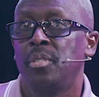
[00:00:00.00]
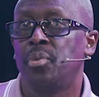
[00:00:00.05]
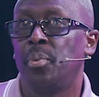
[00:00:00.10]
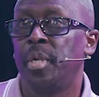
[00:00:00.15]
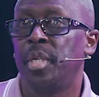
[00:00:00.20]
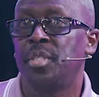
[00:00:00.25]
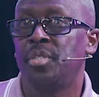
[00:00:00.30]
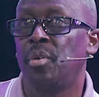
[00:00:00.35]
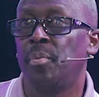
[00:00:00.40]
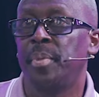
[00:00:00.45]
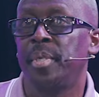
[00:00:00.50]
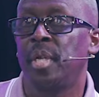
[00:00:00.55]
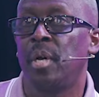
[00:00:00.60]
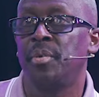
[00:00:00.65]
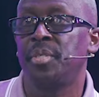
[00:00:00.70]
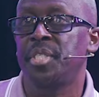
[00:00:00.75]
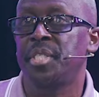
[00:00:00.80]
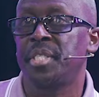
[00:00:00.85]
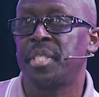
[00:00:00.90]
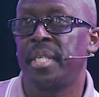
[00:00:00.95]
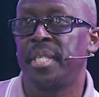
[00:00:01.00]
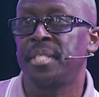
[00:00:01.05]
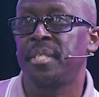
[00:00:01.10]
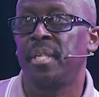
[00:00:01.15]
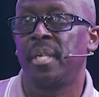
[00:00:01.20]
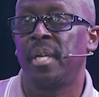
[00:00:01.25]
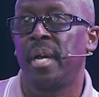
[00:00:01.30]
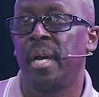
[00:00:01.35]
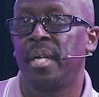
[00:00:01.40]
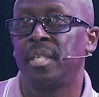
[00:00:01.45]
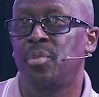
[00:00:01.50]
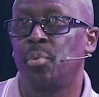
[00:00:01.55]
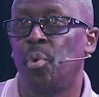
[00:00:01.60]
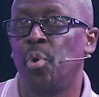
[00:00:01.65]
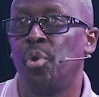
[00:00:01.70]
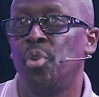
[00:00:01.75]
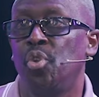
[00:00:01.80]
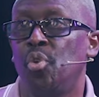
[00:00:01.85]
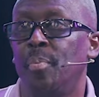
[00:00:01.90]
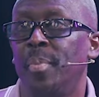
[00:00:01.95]
22, but don't just listen to God's
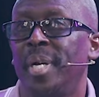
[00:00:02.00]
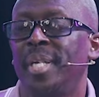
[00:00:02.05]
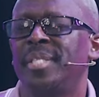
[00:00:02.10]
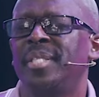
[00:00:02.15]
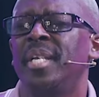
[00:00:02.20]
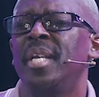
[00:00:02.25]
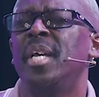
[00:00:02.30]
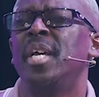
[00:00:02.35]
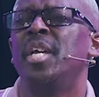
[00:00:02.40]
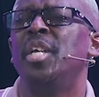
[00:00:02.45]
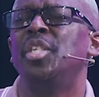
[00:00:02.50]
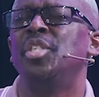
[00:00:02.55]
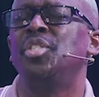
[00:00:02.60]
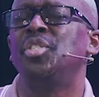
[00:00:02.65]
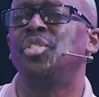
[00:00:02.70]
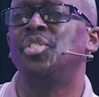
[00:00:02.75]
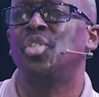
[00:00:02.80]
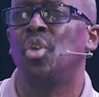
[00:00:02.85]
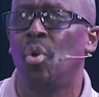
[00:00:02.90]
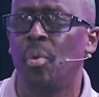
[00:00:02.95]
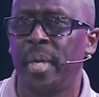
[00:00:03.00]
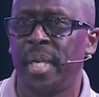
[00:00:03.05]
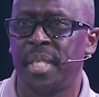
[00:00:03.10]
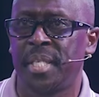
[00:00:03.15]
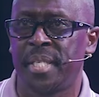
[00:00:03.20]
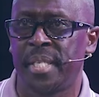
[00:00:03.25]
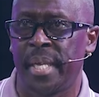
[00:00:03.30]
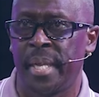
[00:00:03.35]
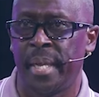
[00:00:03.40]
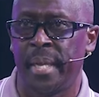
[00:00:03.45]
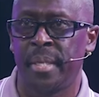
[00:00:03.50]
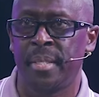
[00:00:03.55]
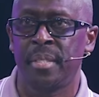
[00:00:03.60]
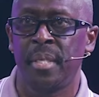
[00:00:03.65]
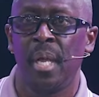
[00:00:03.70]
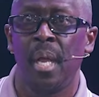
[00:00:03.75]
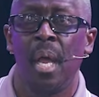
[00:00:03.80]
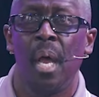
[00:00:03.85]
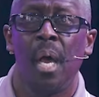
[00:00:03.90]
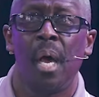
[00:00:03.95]
word. You must do what it
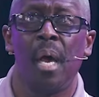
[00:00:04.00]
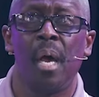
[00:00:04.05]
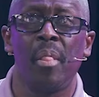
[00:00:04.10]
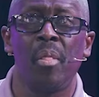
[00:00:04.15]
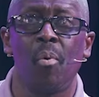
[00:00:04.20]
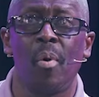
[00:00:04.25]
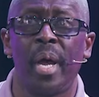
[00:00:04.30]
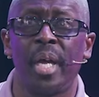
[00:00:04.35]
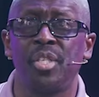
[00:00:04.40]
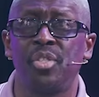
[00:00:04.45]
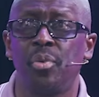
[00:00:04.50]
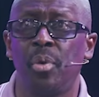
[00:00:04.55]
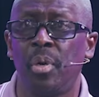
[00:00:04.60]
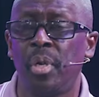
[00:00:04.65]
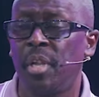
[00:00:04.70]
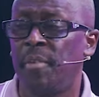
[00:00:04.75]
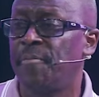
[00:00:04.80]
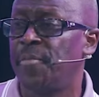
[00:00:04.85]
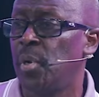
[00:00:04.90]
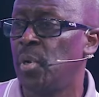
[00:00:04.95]
says. Otherwise, you're only